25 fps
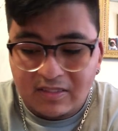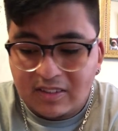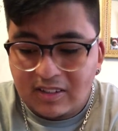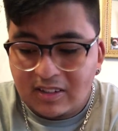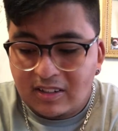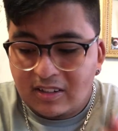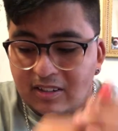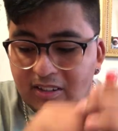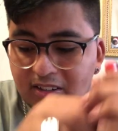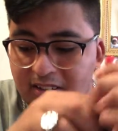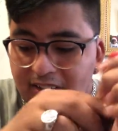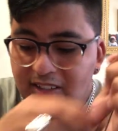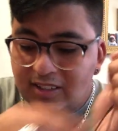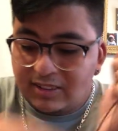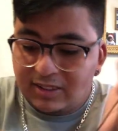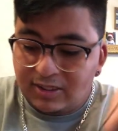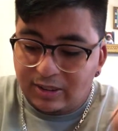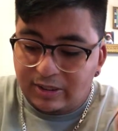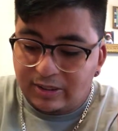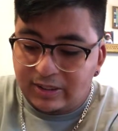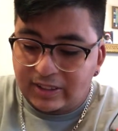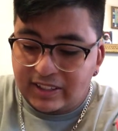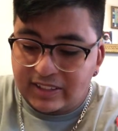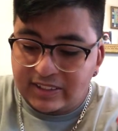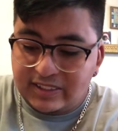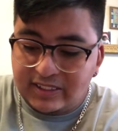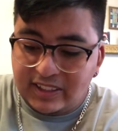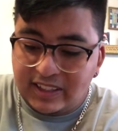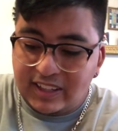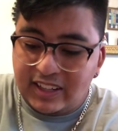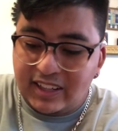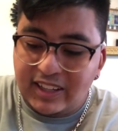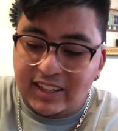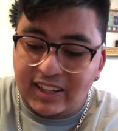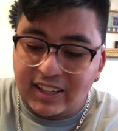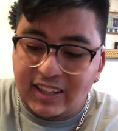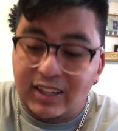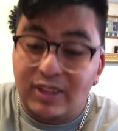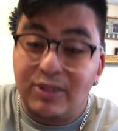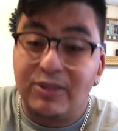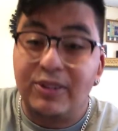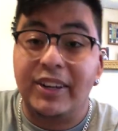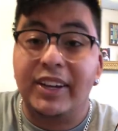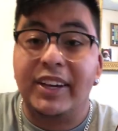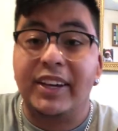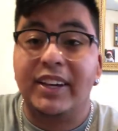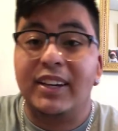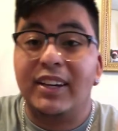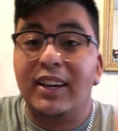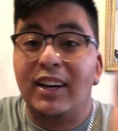Alright, that's all you guys are getting. I don't
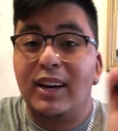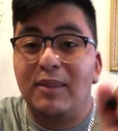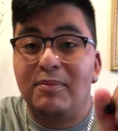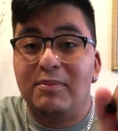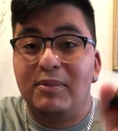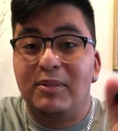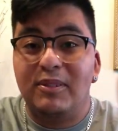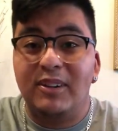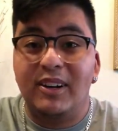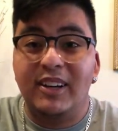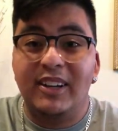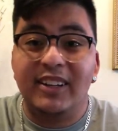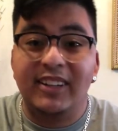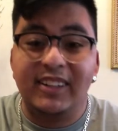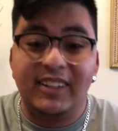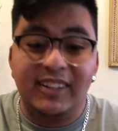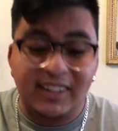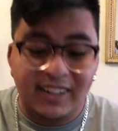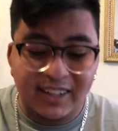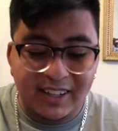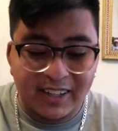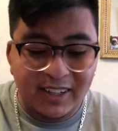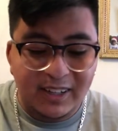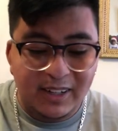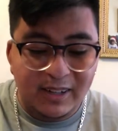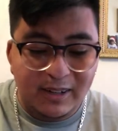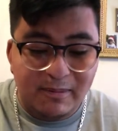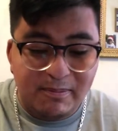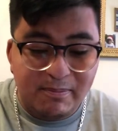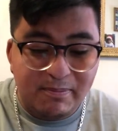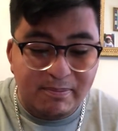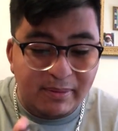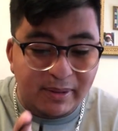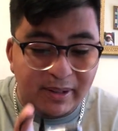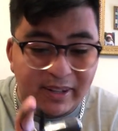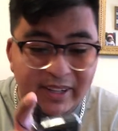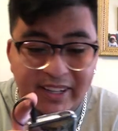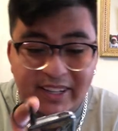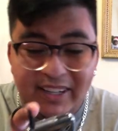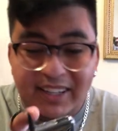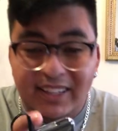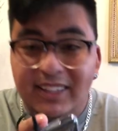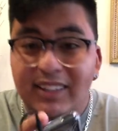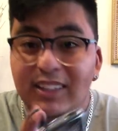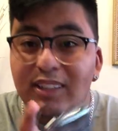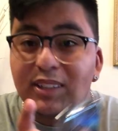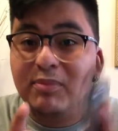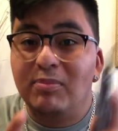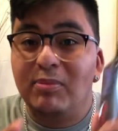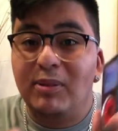want to get copyrighted. But it
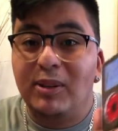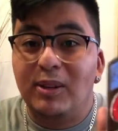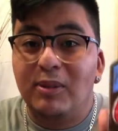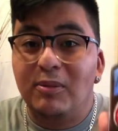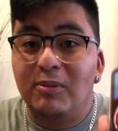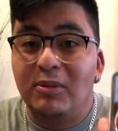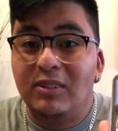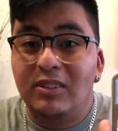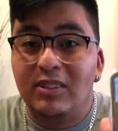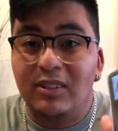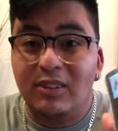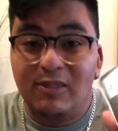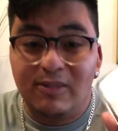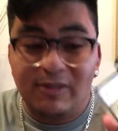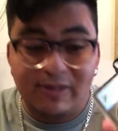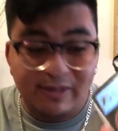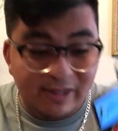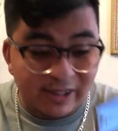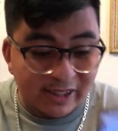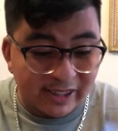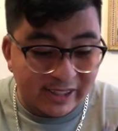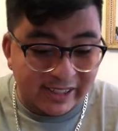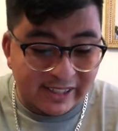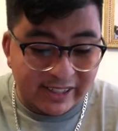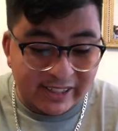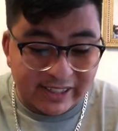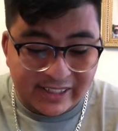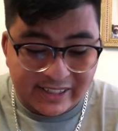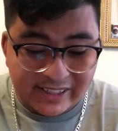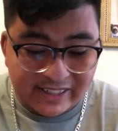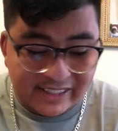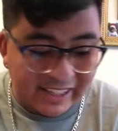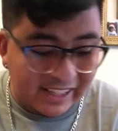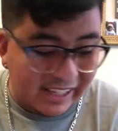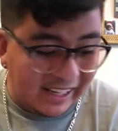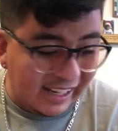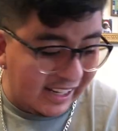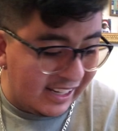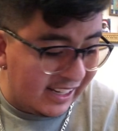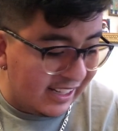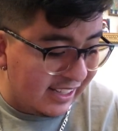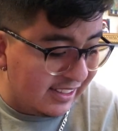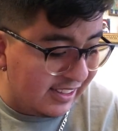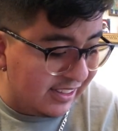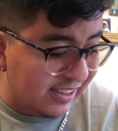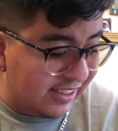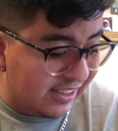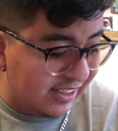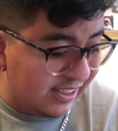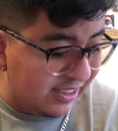does play your music really good.
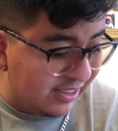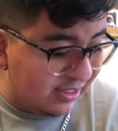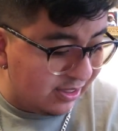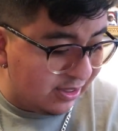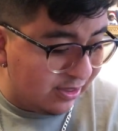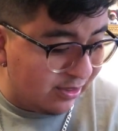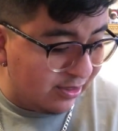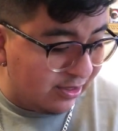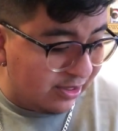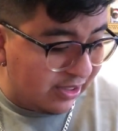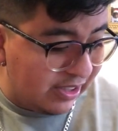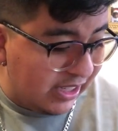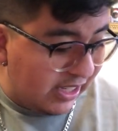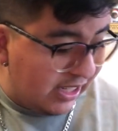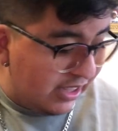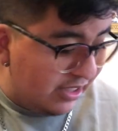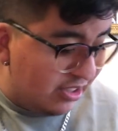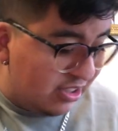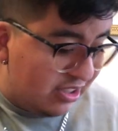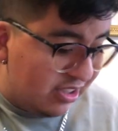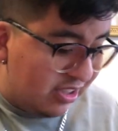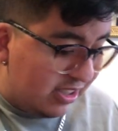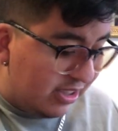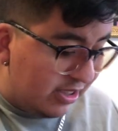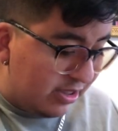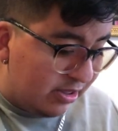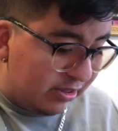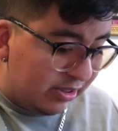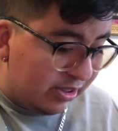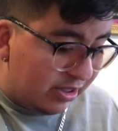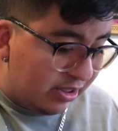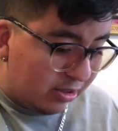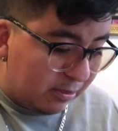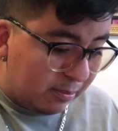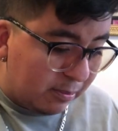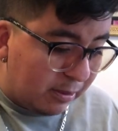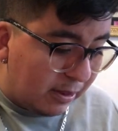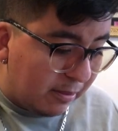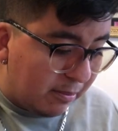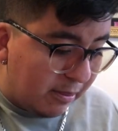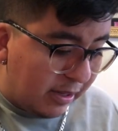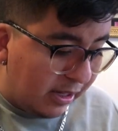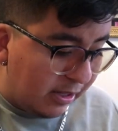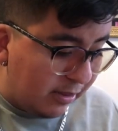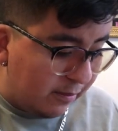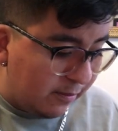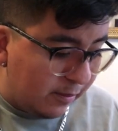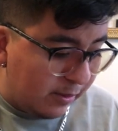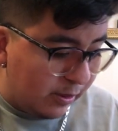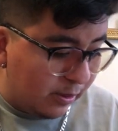And literally, I literally just plugged my
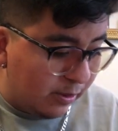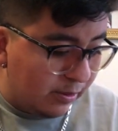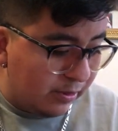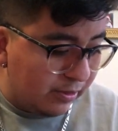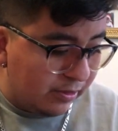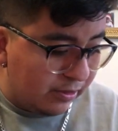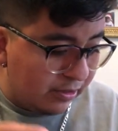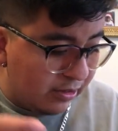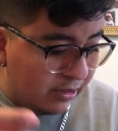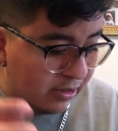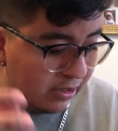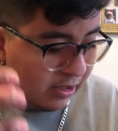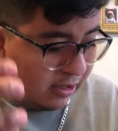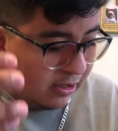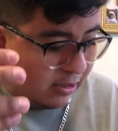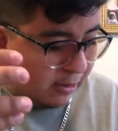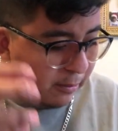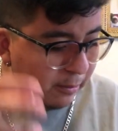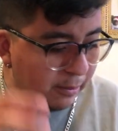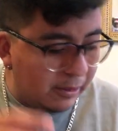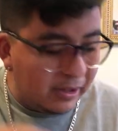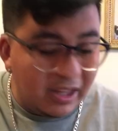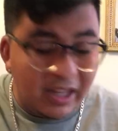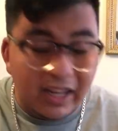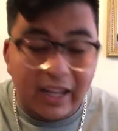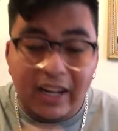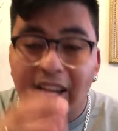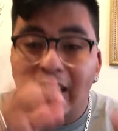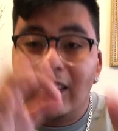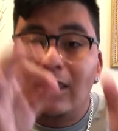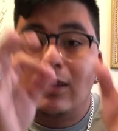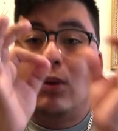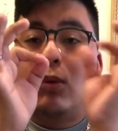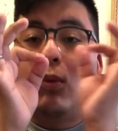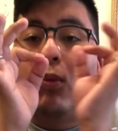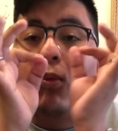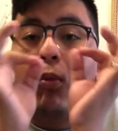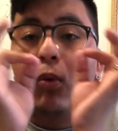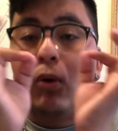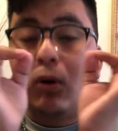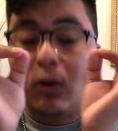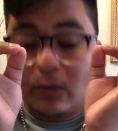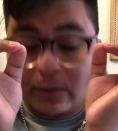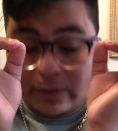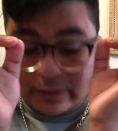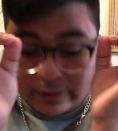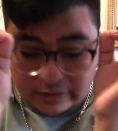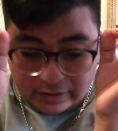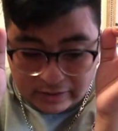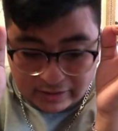headphones put that. And the
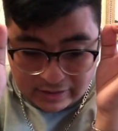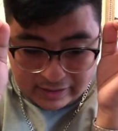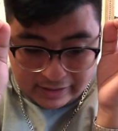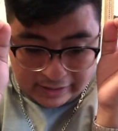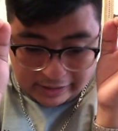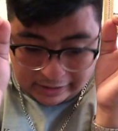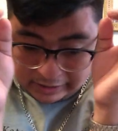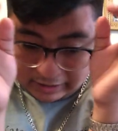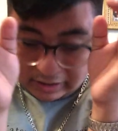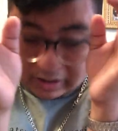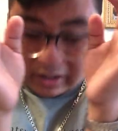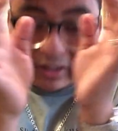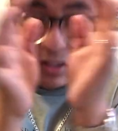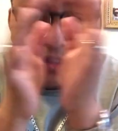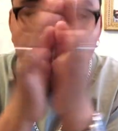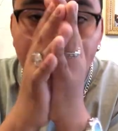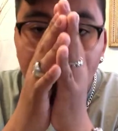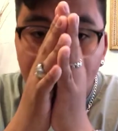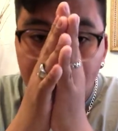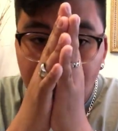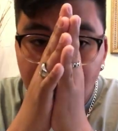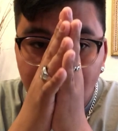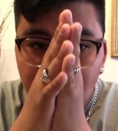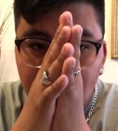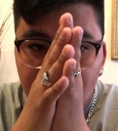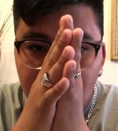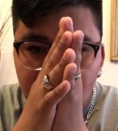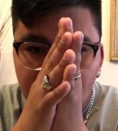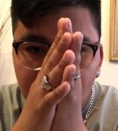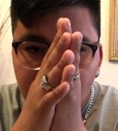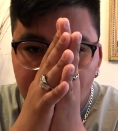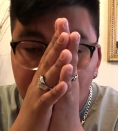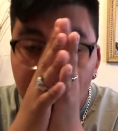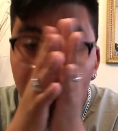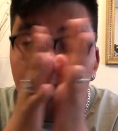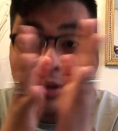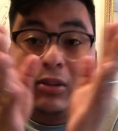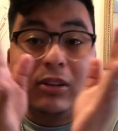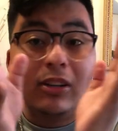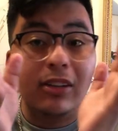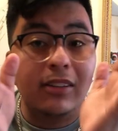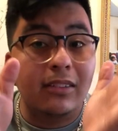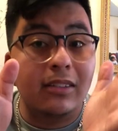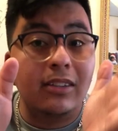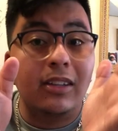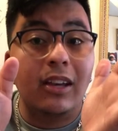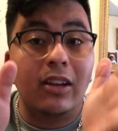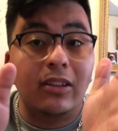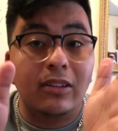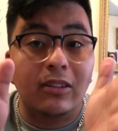Wolfson DAC on this is, you could
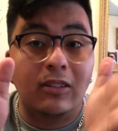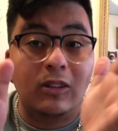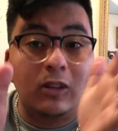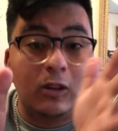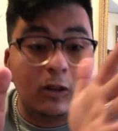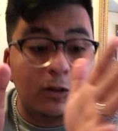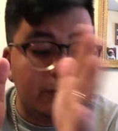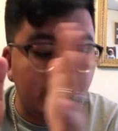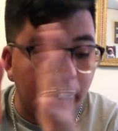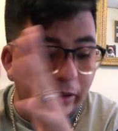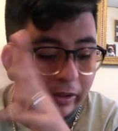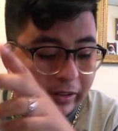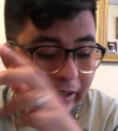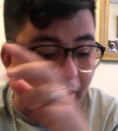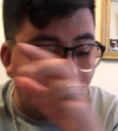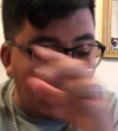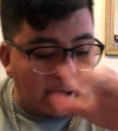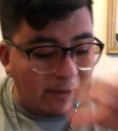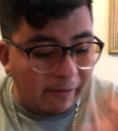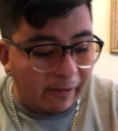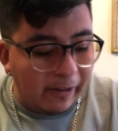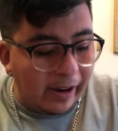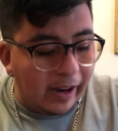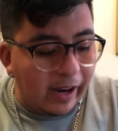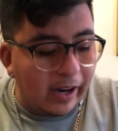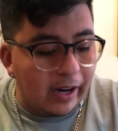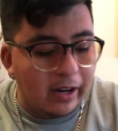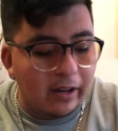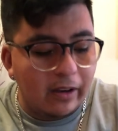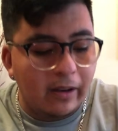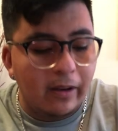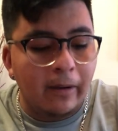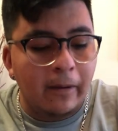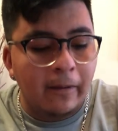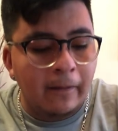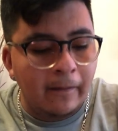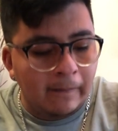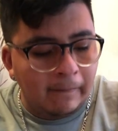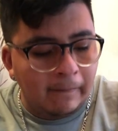tell the difference. I've had a,